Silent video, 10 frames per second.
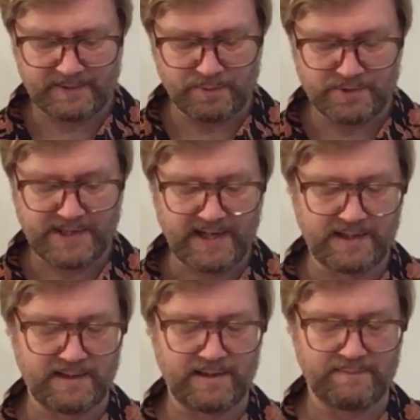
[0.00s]
to
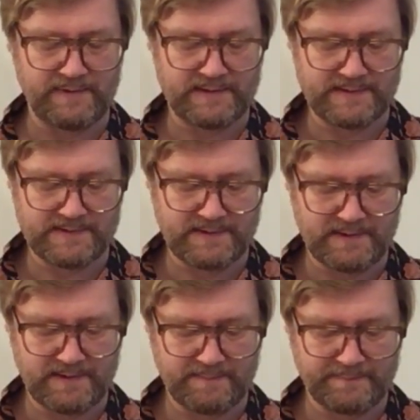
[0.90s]
check if it's
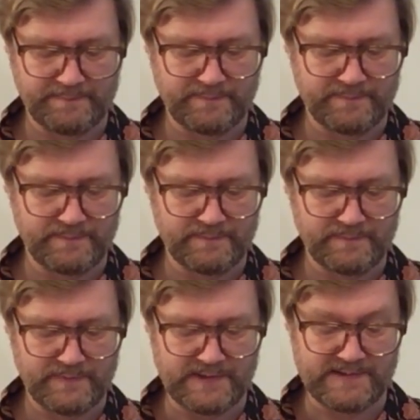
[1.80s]
the
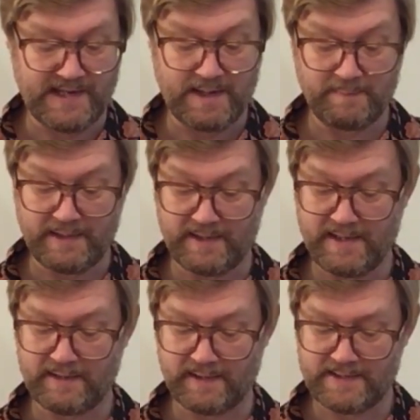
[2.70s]
same in
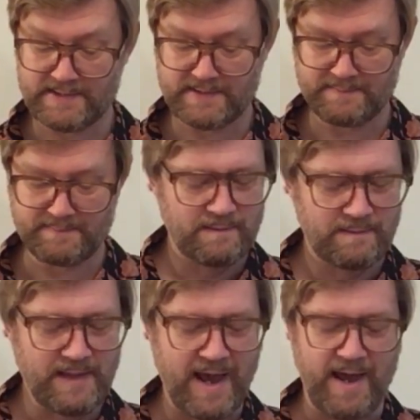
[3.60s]
English.
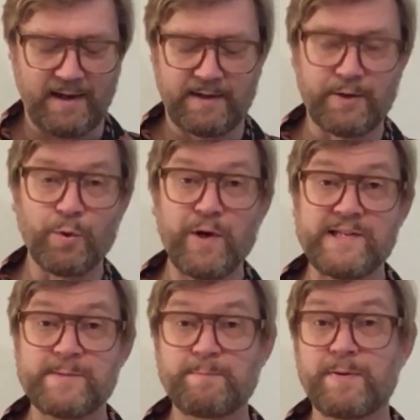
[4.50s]
Yeah,
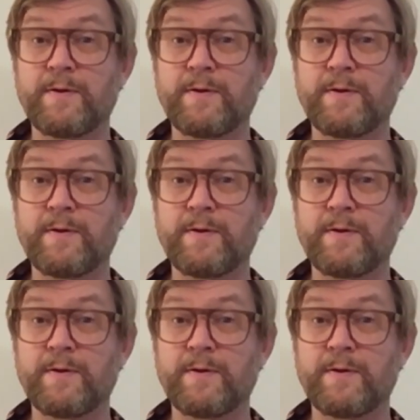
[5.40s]
crisp